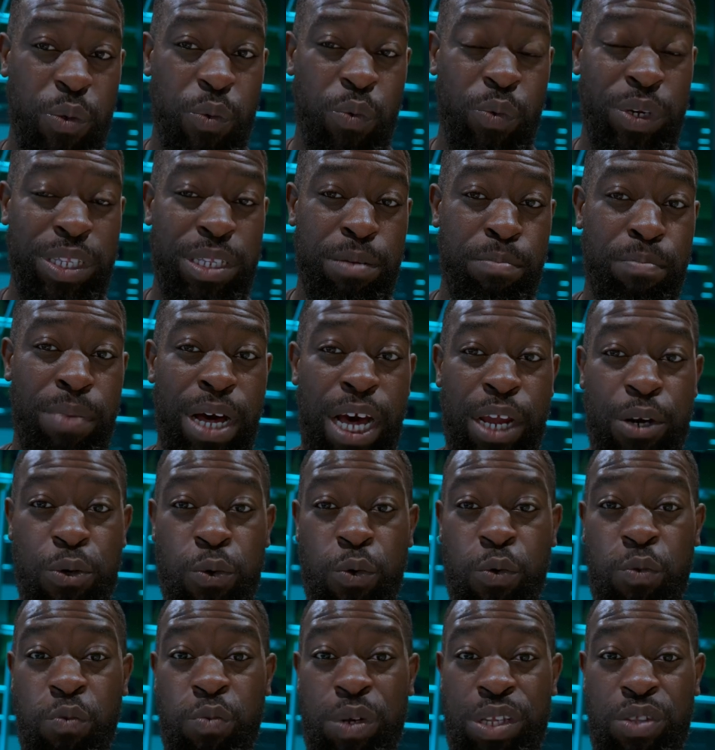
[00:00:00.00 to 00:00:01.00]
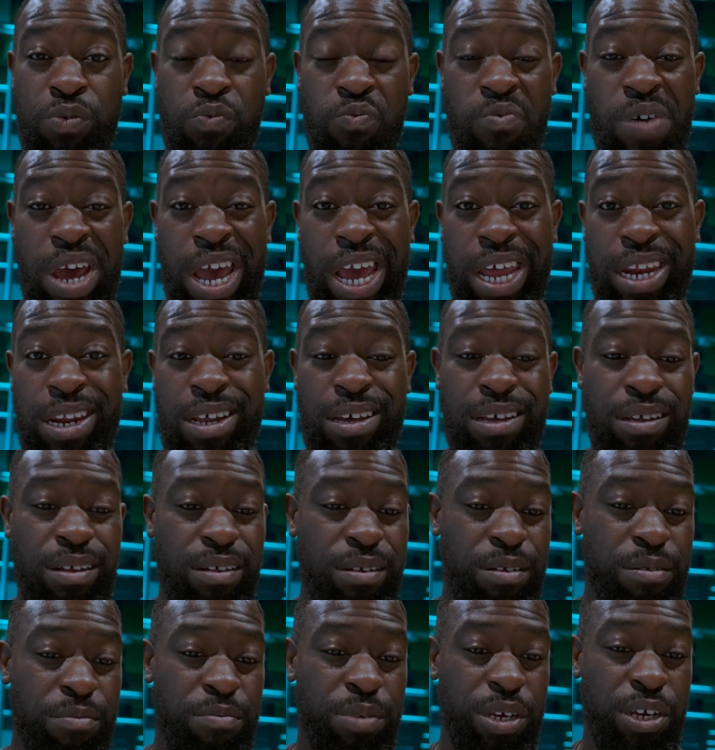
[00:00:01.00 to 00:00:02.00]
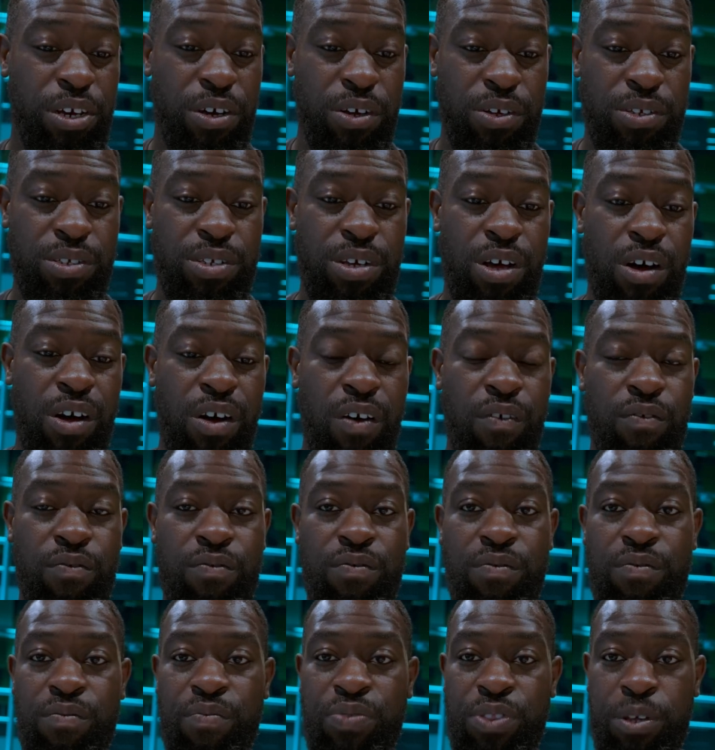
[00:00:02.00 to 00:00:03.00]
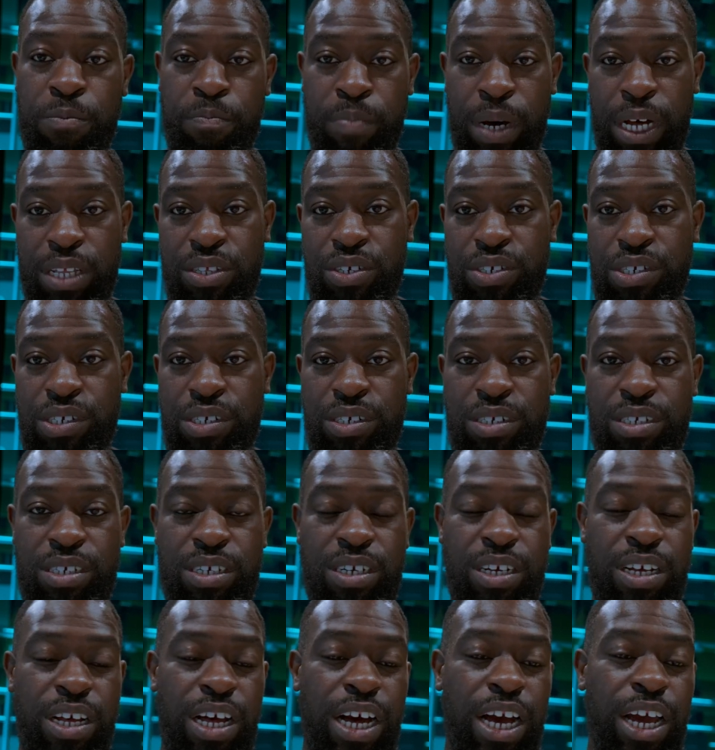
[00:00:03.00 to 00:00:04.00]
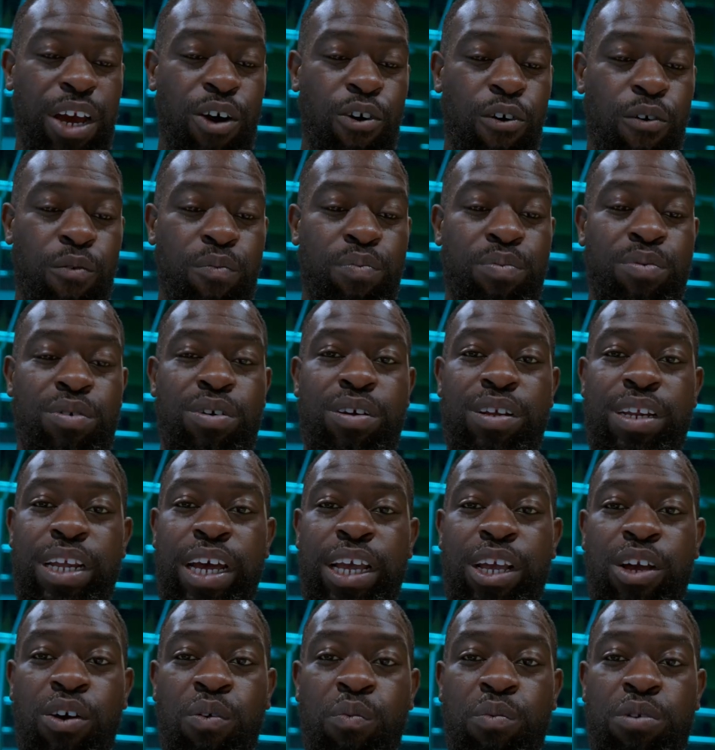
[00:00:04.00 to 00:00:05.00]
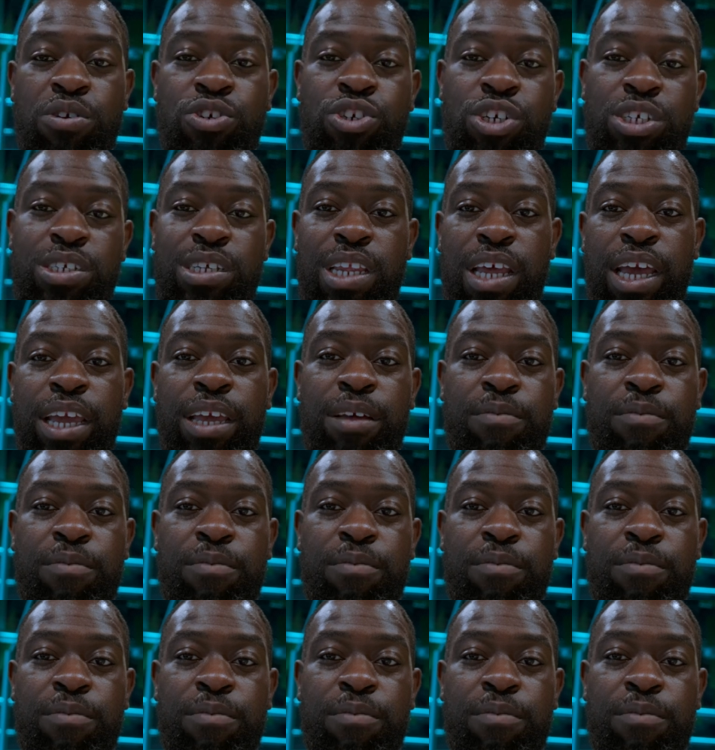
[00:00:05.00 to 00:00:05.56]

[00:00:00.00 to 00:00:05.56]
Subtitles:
with the battle with red because of the pattern. I hope Nikon would just